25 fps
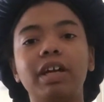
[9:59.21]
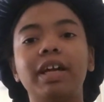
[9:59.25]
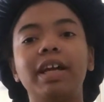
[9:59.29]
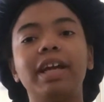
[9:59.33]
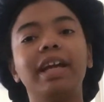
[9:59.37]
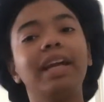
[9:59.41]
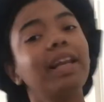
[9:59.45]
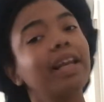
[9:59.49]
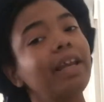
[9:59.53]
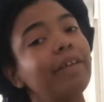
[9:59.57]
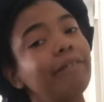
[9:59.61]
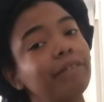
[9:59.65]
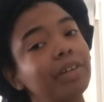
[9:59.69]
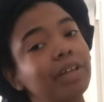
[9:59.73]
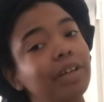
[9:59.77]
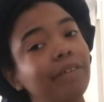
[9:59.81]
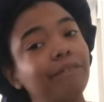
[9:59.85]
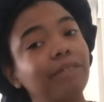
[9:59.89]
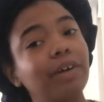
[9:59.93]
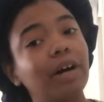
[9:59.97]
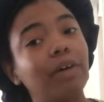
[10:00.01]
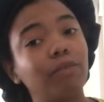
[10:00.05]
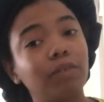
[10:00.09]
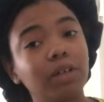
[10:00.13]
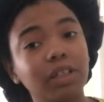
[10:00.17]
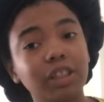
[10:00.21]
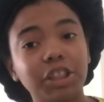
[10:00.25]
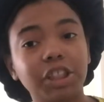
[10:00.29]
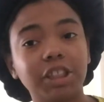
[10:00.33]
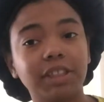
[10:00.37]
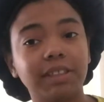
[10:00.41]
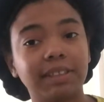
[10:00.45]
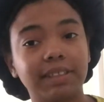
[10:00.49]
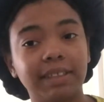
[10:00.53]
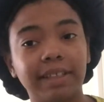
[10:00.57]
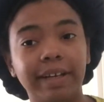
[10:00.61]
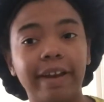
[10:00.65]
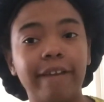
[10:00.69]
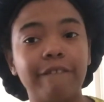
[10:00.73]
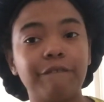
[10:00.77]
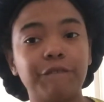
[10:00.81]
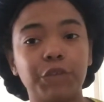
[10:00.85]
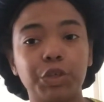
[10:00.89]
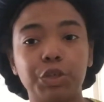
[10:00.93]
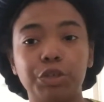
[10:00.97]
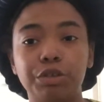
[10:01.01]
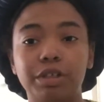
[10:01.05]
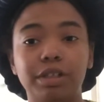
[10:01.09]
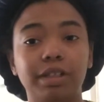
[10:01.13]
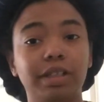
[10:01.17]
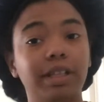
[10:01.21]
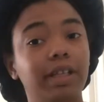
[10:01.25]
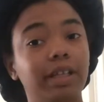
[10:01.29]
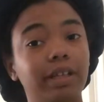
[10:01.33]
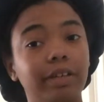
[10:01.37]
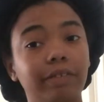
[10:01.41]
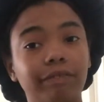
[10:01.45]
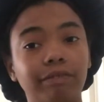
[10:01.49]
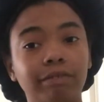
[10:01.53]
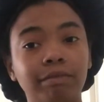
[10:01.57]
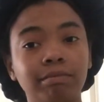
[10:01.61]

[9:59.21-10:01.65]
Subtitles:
And even if I was just saying that for you to leave,